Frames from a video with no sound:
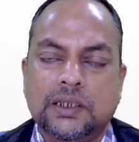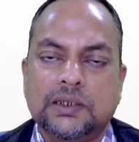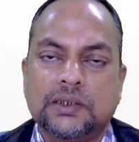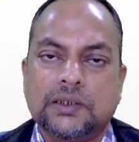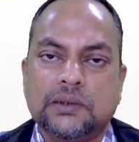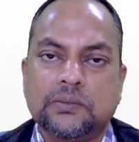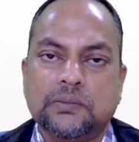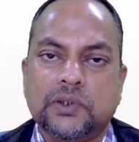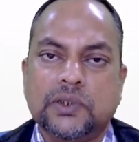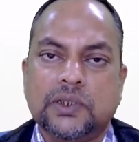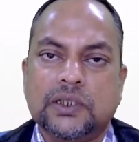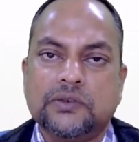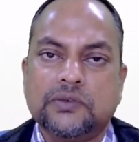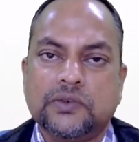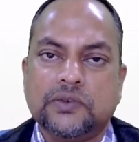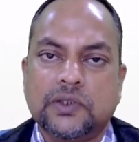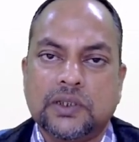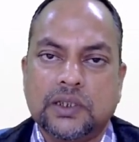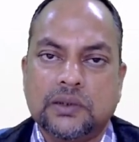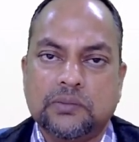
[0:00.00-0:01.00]
is important
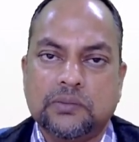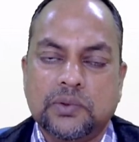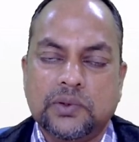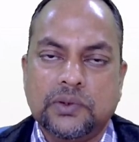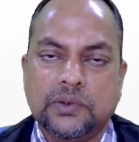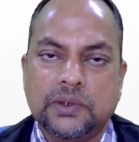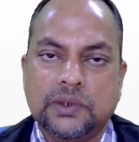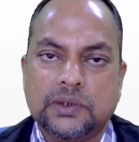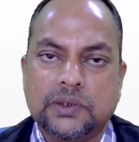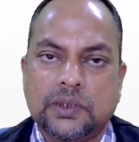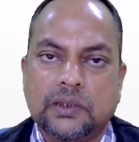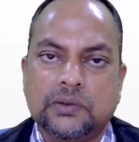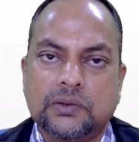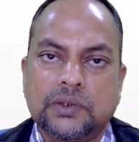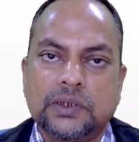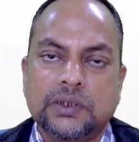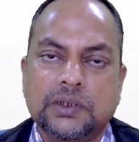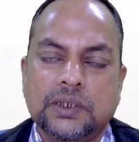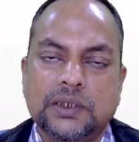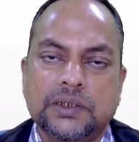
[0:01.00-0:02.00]
for employees, how
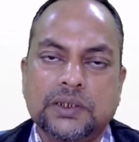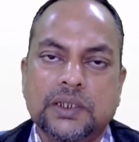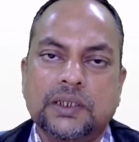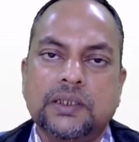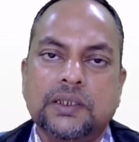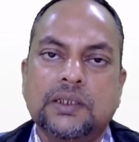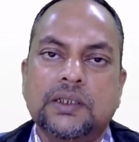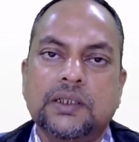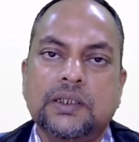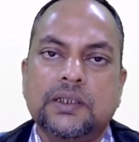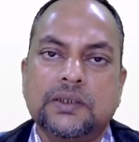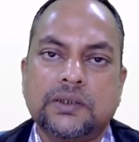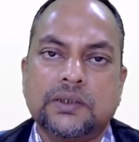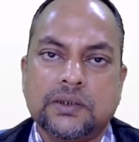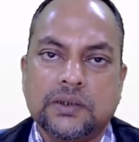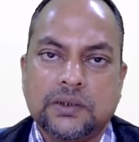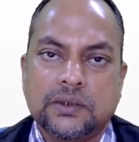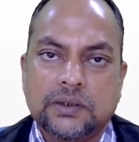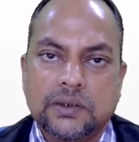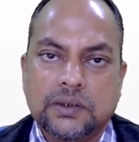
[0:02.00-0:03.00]
this HRD
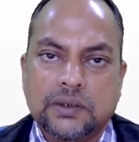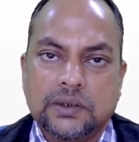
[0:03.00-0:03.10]
is